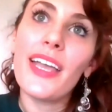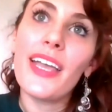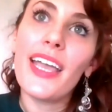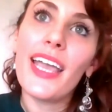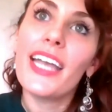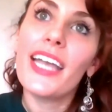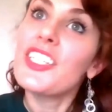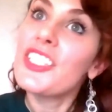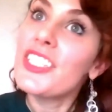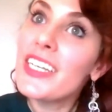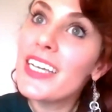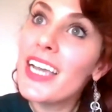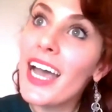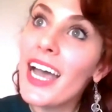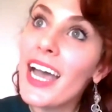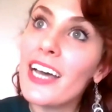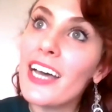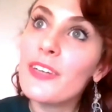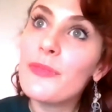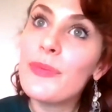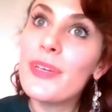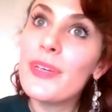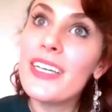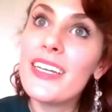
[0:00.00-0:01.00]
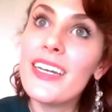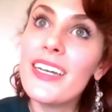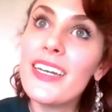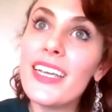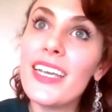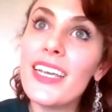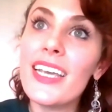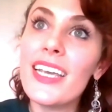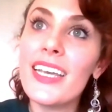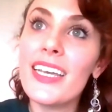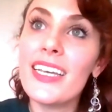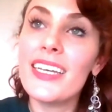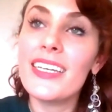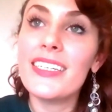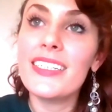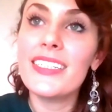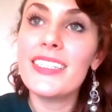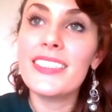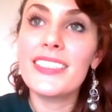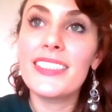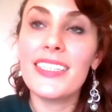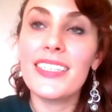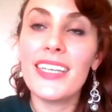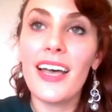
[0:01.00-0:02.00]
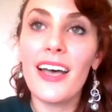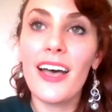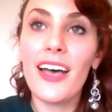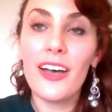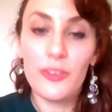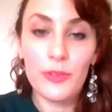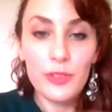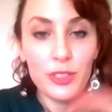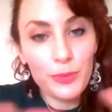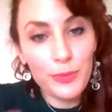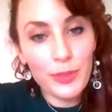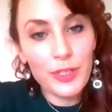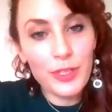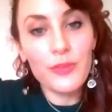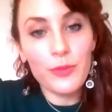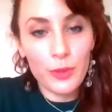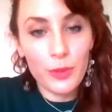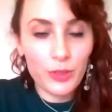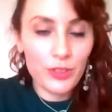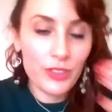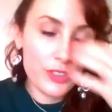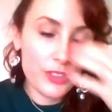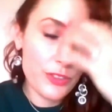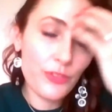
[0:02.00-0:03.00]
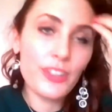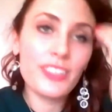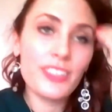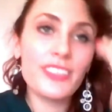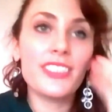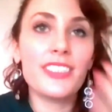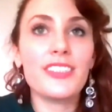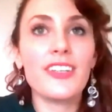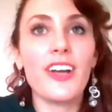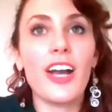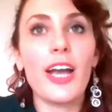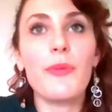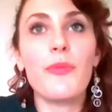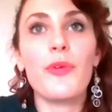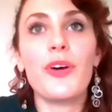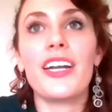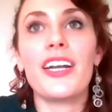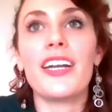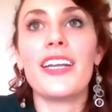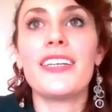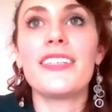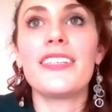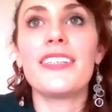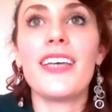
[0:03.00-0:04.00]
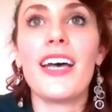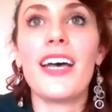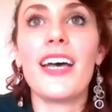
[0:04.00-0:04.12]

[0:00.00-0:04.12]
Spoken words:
HC Admin to first describe what it is,